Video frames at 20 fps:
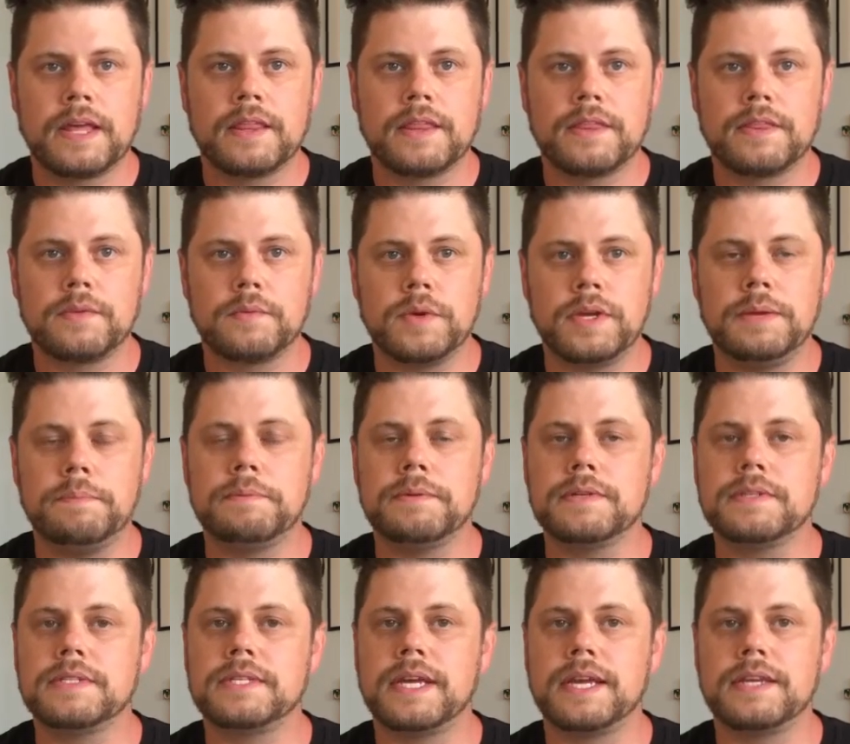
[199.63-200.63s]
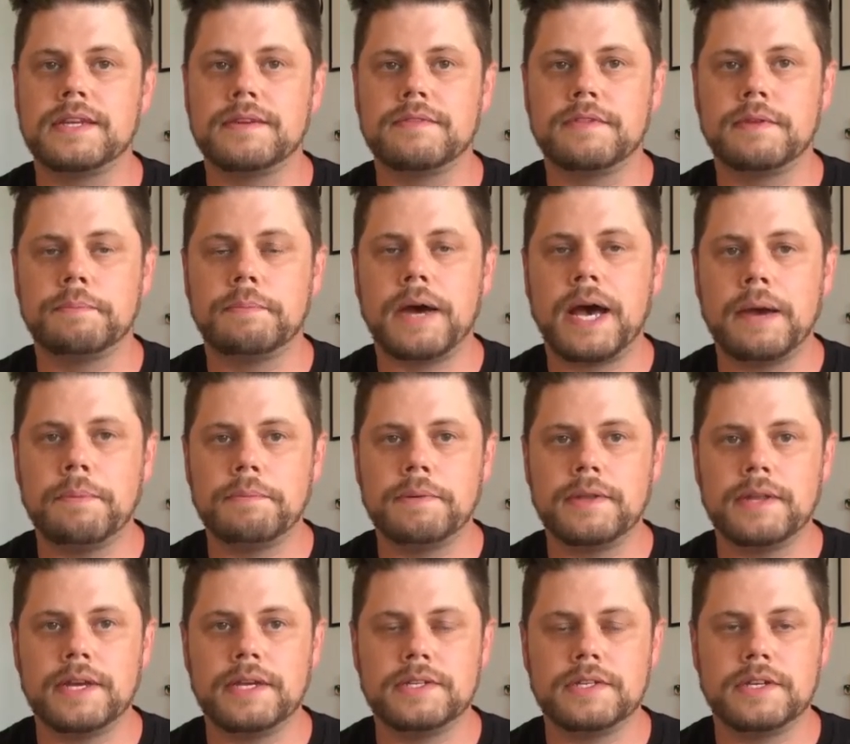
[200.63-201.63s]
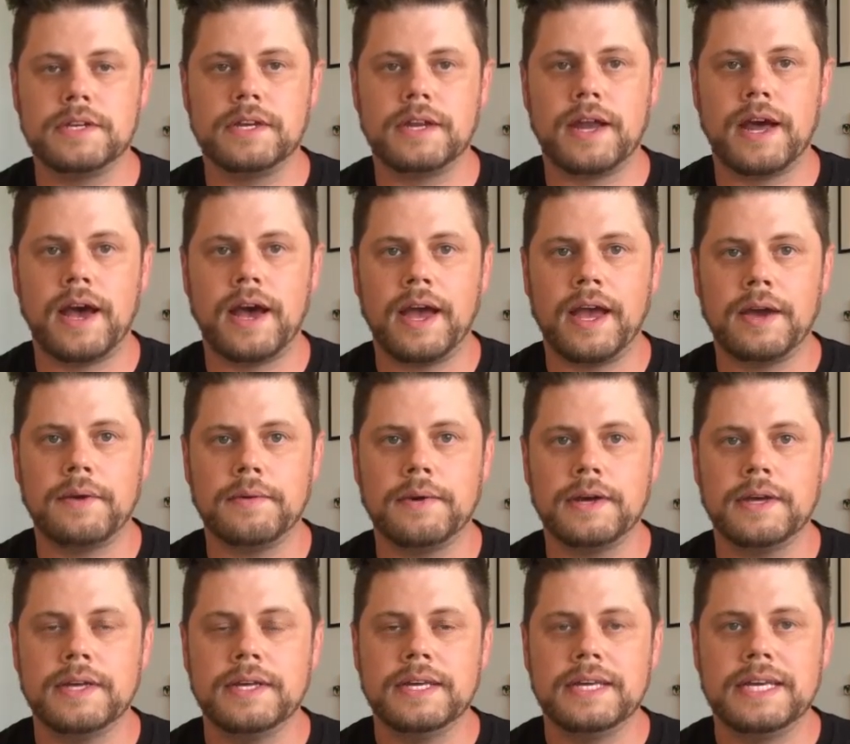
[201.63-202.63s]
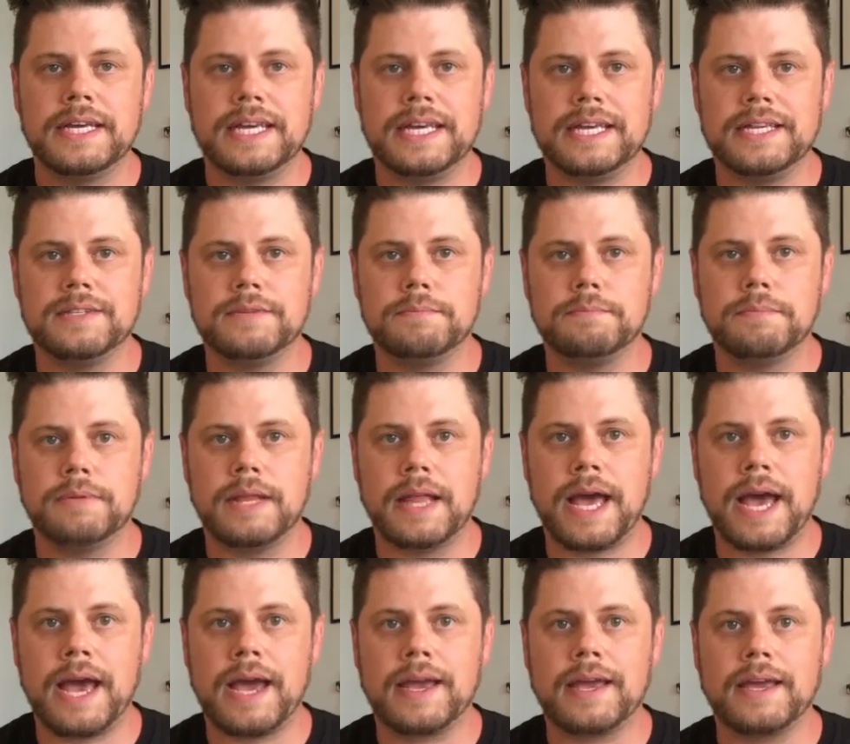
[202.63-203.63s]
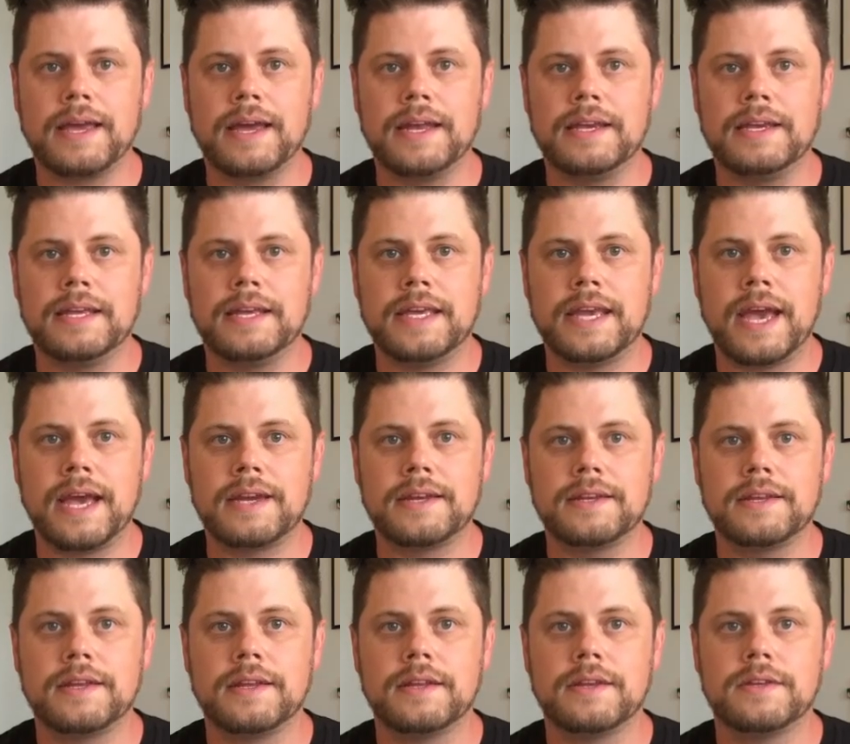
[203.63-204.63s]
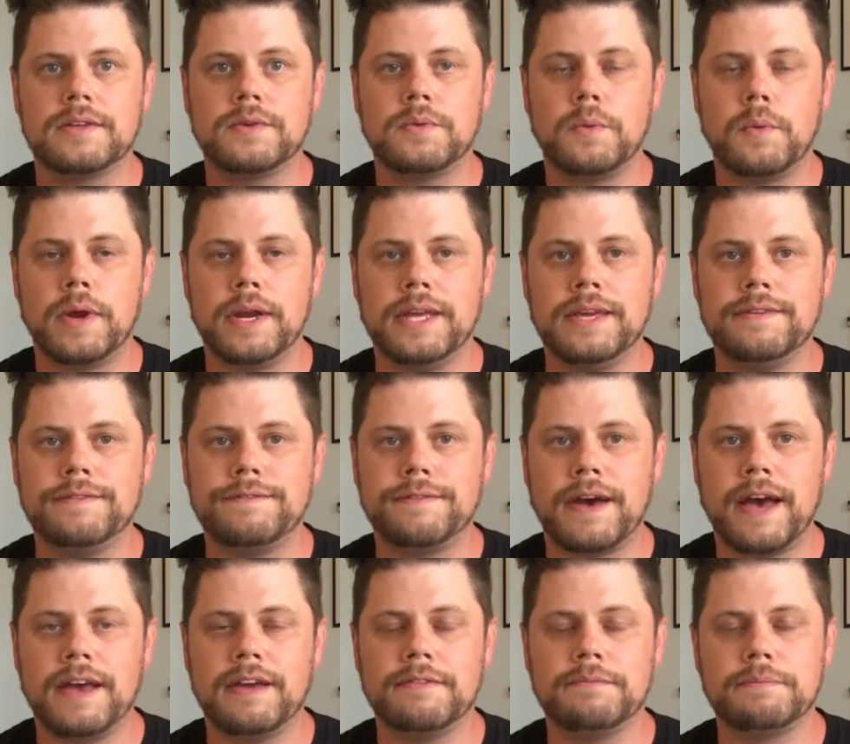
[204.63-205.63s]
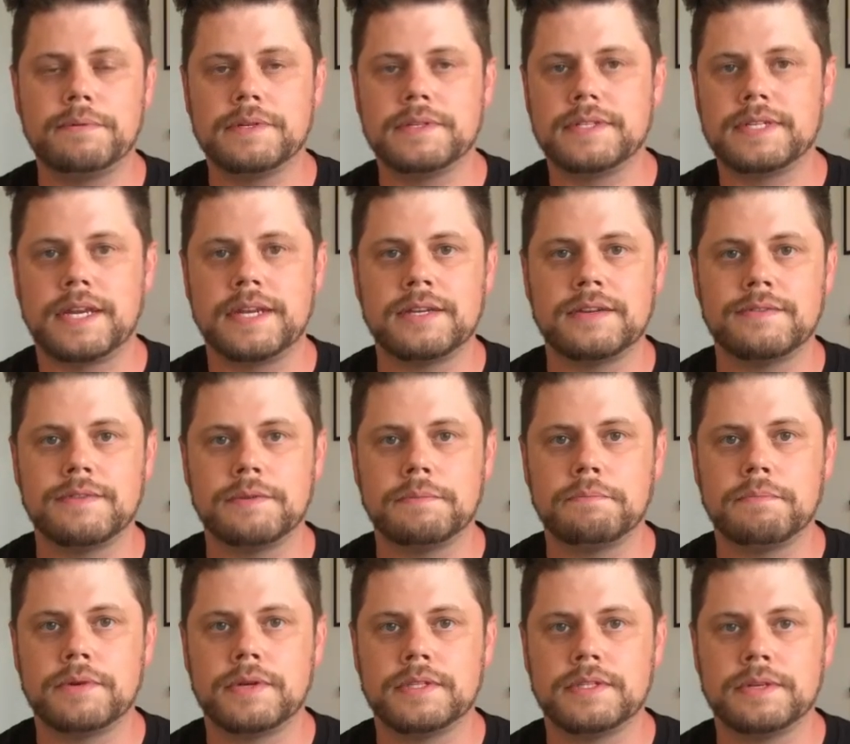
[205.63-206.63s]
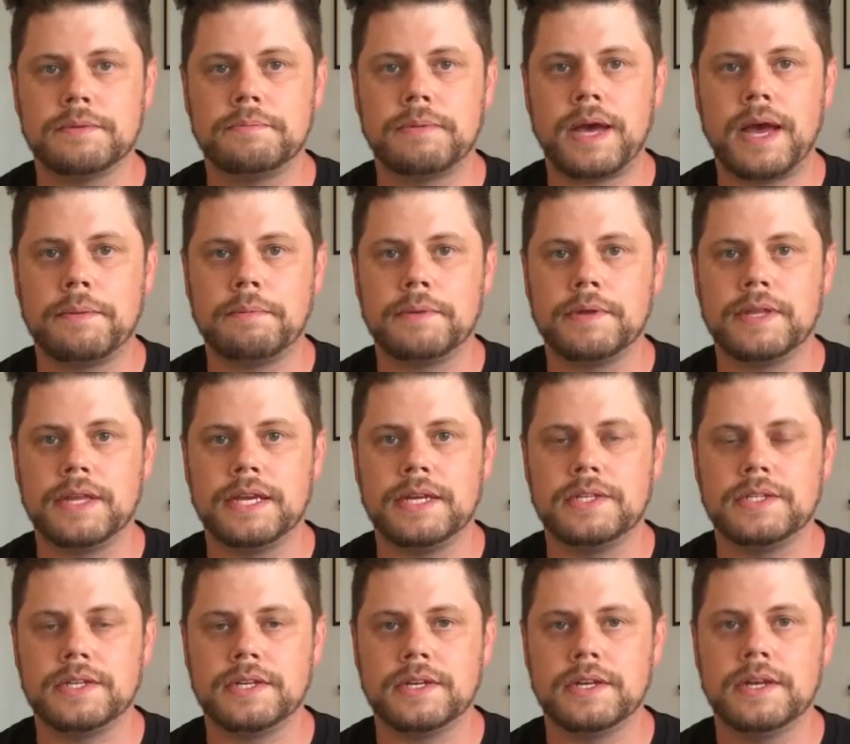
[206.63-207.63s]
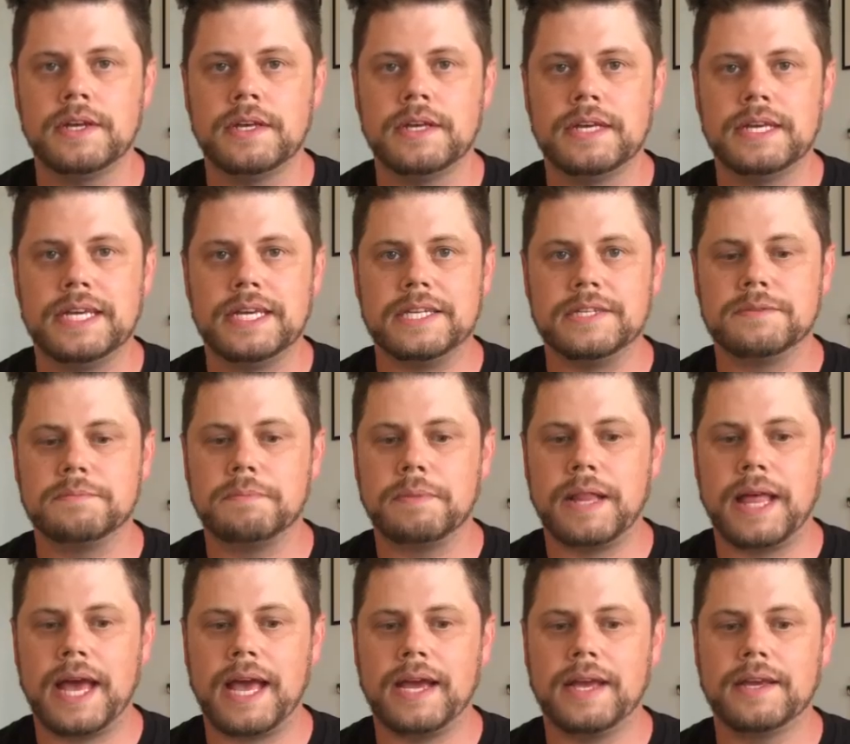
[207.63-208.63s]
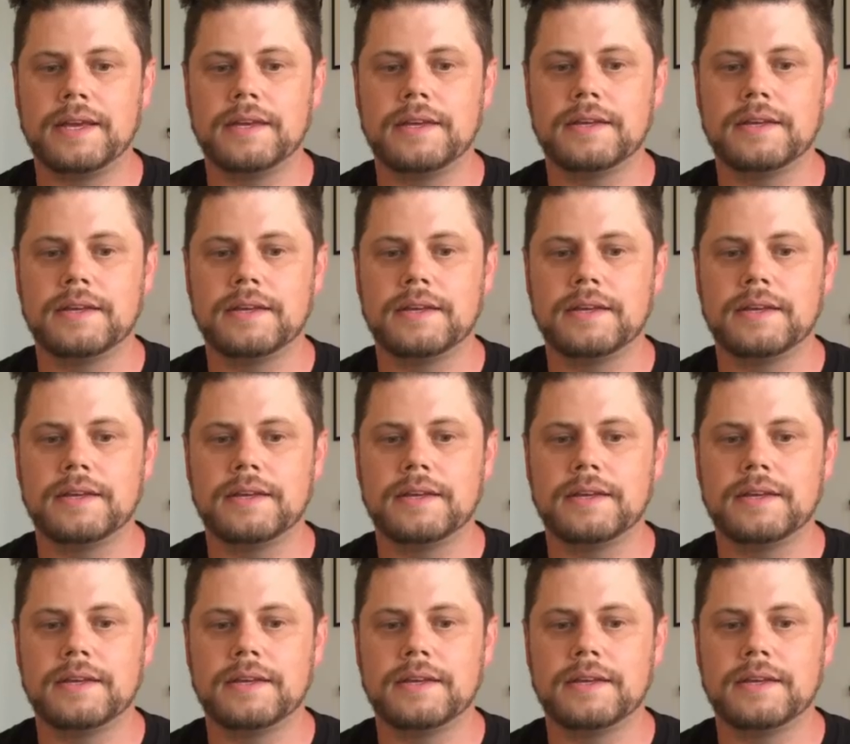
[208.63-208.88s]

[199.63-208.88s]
3% of the population in Iowa is black, and yet 25% of the prison population is black.